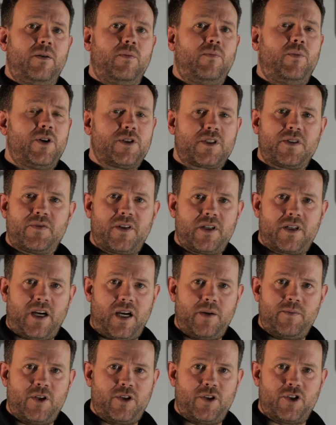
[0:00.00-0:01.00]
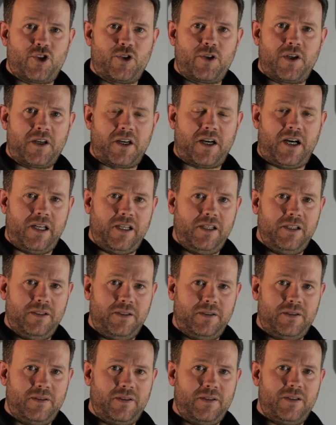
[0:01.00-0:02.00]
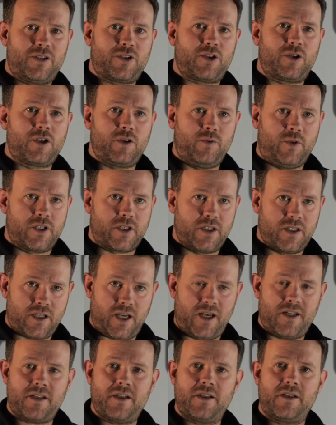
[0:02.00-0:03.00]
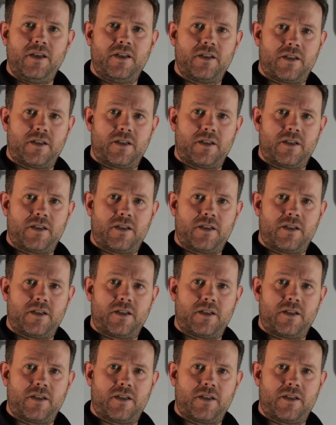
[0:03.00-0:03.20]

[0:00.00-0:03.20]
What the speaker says: most of the time you're not shooting color, so you want intensity,